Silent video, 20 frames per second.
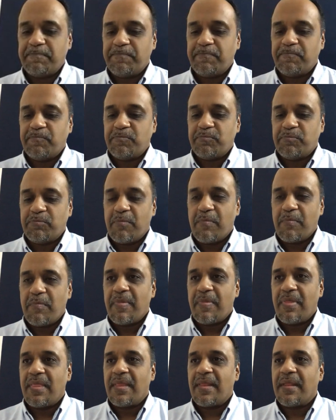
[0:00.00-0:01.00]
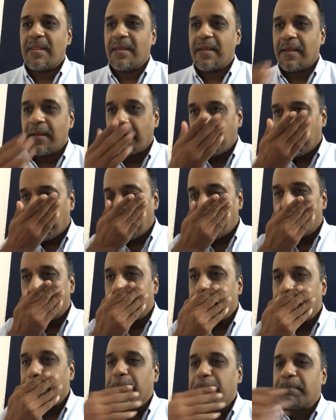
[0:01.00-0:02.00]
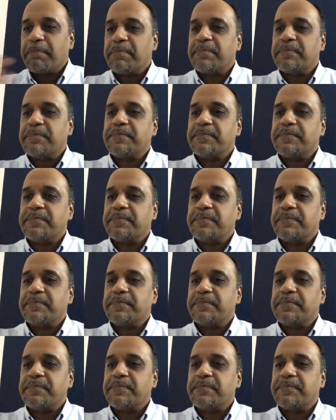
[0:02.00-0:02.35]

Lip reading: And may God's name be glorified through